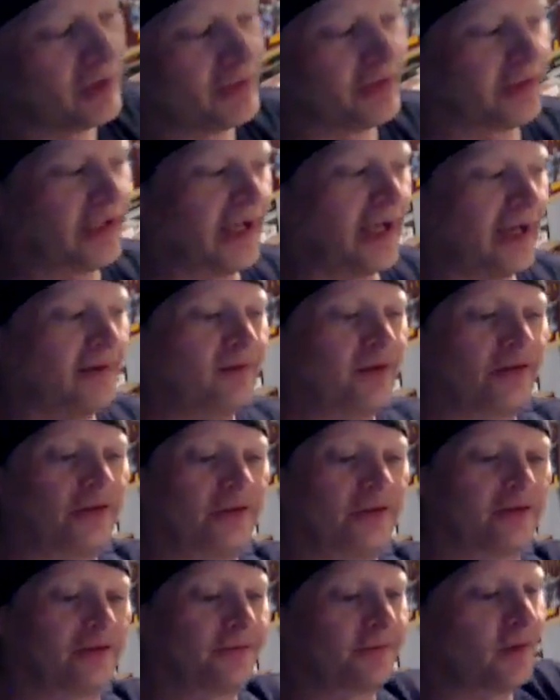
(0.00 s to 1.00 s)
the canvas.
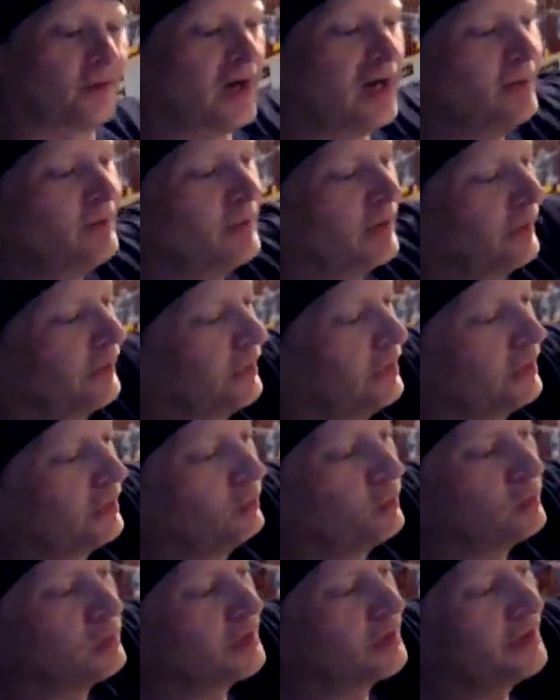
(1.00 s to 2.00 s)
The frame is
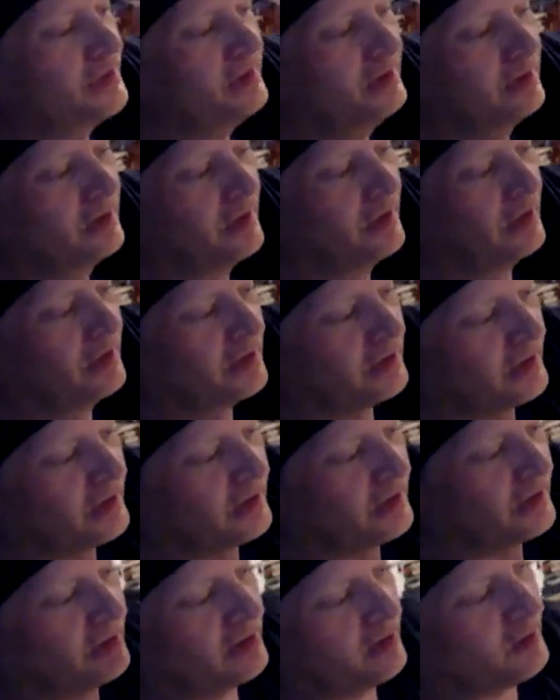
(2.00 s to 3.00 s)
good wood. You
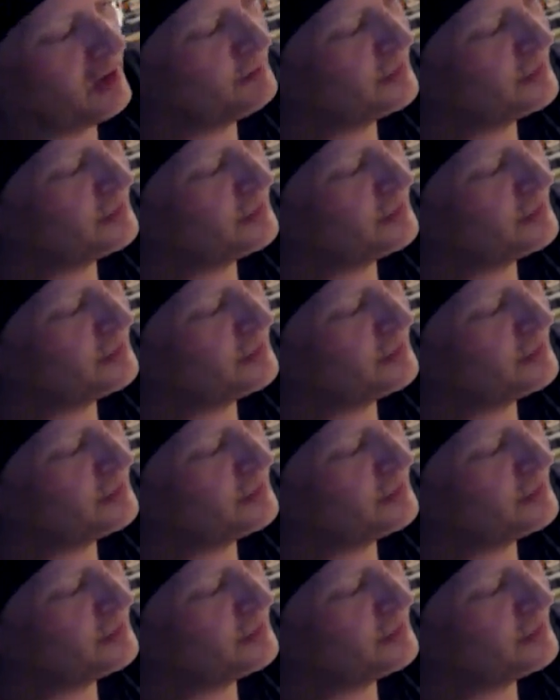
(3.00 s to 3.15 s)
know, I